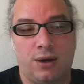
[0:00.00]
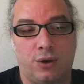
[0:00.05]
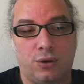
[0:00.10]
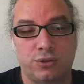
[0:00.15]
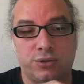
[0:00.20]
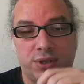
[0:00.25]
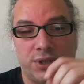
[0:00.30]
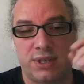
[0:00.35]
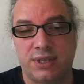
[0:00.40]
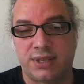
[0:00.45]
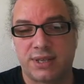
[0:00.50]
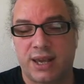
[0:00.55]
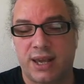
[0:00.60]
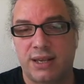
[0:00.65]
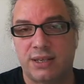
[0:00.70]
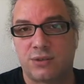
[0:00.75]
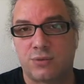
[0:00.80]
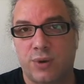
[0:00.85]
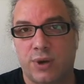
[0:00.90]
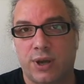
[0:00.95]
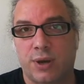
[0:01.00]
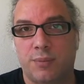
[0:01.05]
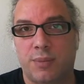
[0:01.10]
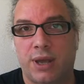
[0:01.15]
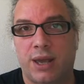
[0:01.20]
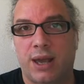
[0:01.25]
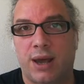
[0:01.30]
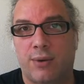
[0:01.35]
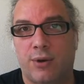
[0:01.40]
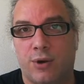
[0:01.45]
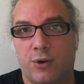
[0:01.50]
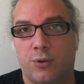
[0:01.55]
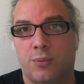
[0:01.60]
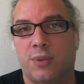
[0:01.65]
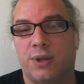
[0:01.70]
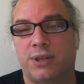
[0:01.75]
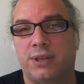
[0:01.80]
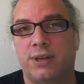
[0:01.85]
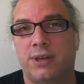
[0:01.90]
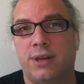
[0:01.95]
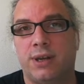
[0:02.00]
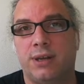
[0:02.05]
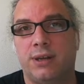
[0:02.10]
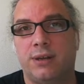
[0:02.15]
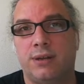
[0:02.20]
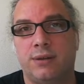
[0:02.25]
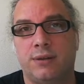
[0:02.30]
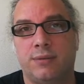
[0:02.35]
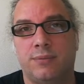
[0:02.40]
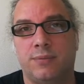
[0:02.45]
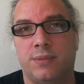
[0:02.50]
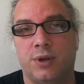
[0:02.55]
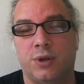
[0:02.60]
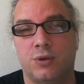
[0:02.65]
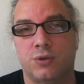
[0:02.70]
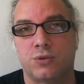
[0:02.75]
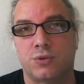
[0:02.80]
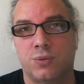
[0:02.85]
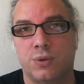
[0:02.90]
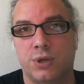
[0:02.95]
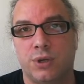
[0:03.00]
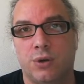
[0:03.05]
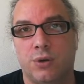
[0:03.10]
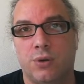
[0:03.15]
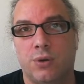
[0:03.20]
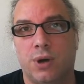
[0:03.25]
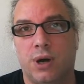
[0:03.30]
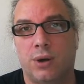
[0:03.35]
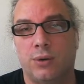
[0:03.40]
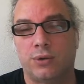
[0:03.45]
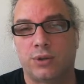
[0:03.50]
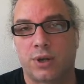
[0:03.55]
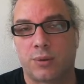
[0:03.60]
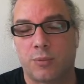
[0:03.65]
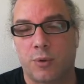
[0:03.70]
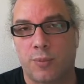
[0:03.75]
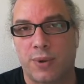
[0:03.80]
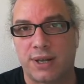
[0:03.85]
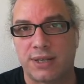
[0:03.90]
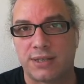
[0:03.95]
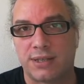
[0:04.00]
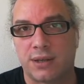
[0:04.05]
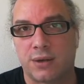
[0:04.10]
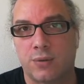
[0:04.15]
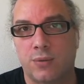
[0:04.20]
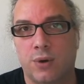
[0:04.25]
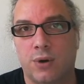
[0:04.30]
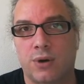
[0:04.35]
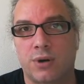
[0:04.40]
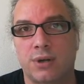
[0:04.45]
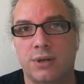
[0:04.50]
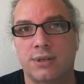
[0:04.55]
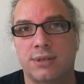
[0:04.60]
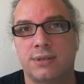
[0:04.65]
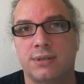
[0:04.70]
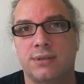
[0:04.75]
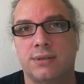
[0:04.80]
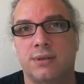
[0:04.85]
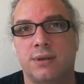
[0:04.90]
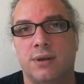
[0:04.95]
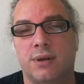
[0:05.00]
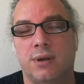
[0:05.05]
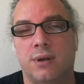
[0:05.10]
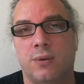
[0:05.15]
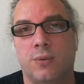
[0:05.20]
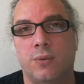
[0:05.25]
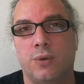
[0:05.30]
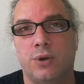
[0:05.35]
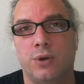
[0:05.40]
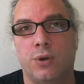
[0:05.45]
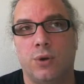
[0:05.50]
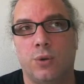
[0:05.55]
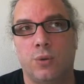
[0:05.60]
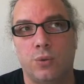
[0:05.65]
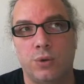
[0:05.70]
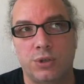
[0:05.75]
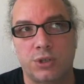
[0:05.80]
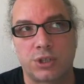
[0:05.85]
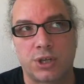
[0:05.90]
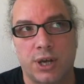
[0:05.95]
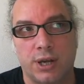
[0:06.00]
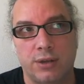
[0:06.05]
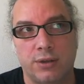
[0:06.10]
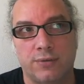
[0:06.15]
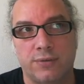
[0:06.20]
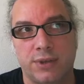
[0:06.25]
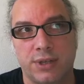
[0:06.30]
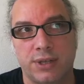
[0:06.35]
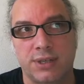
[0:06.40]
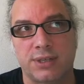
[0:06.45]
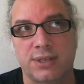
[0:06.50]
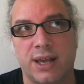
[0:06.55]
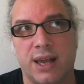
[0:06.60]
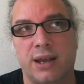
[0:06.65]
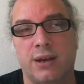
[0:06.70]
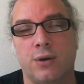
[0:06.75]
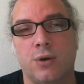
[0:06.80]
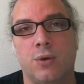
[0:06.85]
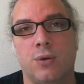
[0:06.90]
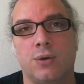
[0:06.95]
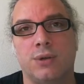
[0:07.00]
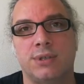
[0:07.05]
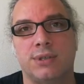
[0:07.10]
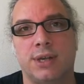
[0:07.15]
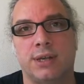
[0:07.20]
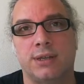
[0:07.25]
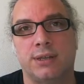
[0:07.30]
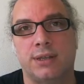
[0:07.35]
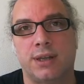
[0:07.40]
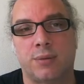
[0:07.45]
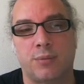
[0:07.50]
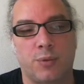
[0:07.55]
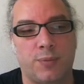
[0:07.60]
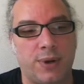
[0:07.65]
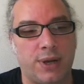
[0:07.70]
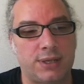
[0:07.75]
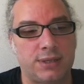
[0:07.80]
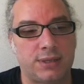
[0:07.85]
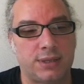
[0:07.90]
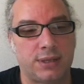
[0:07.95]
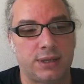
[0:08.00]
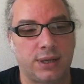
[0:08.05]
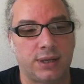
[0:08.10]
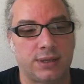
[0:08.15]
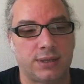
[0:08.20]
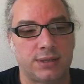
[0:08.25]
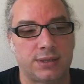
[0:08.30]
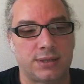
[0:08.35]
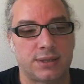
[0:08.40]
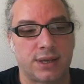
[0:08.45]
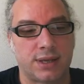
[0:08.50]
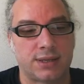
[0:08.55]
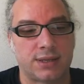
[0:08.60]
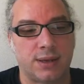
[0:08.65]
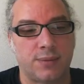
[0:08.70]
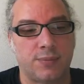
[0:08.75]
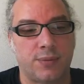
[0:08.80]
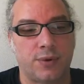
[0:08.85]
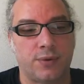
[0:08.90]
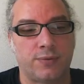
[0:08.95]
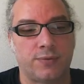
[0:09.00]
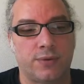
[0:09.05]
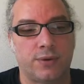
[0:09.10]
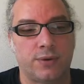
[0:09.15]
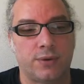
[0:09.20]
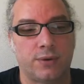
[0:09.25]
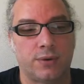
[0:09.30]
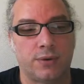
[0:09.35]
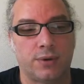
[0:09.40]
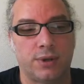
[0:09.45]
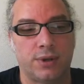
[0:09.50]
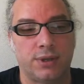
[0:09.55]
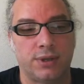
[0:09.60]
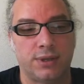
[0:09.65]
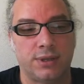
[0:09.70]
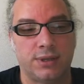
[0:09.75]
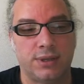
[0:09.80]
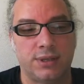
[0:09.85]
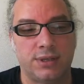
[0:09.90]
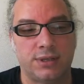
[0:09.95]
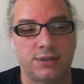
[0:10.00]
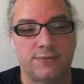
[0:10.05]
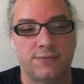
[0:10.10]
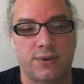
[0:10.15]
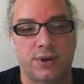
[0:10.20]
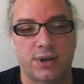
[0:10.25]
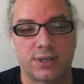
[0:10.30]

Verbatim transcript: Also in this case we can make our own material because we know how thermoplastic works, uh, we know which kind of things can go inside thermoplastic and this is example for and this for